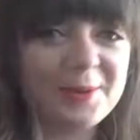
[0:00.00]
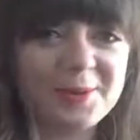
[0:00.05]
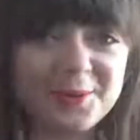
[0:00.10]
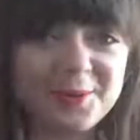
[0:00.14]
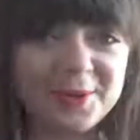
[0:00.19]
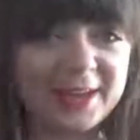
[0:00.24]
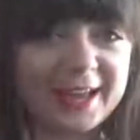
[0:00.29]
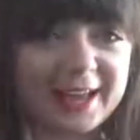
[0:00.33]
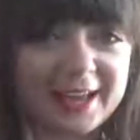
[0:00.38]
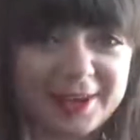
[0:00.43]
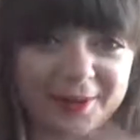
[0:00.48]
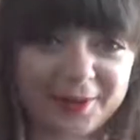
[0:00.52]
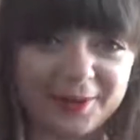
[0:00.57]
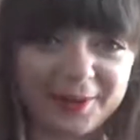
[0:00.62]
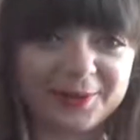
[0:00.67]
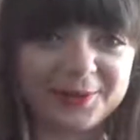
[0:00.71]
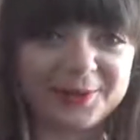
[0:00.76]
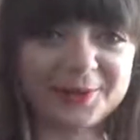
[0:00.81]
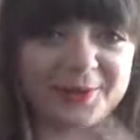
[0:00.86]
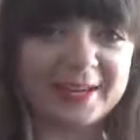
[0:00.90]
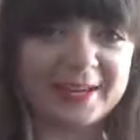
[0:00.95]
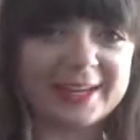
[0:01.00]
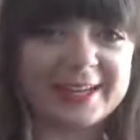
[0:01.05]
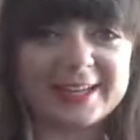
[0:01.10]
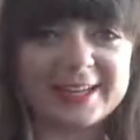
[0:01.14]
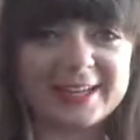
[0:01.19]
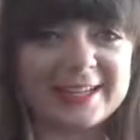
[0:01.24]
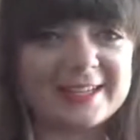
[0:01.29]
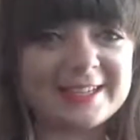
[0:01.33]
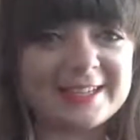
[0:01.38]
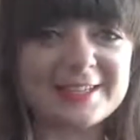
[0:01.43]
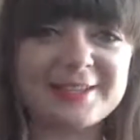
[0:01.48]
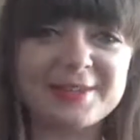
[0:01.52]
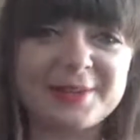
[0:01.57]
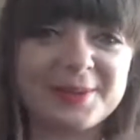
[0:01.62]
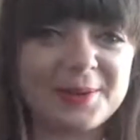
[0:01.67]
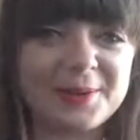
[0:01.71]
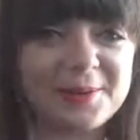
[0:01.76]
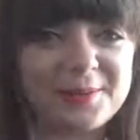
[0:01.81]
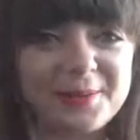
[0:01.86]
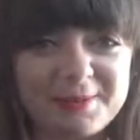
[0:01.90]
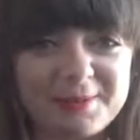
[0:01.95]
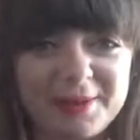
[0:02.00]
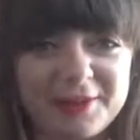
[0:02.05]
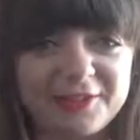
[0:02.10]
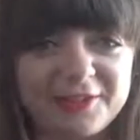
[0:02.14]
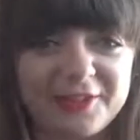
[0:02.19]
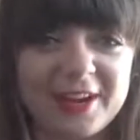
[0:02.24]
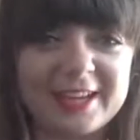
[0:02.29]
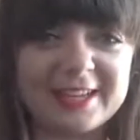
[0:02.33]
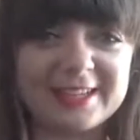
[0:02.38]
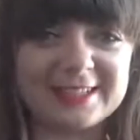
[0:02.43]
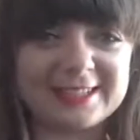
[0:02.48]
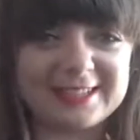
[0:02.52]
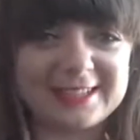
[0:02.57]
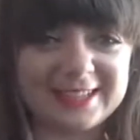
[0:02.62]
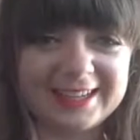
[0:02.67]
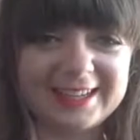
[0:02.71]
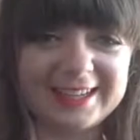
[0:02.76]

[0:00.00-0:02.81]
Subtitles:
we're getting on, we're clicking, do you want to be my friend?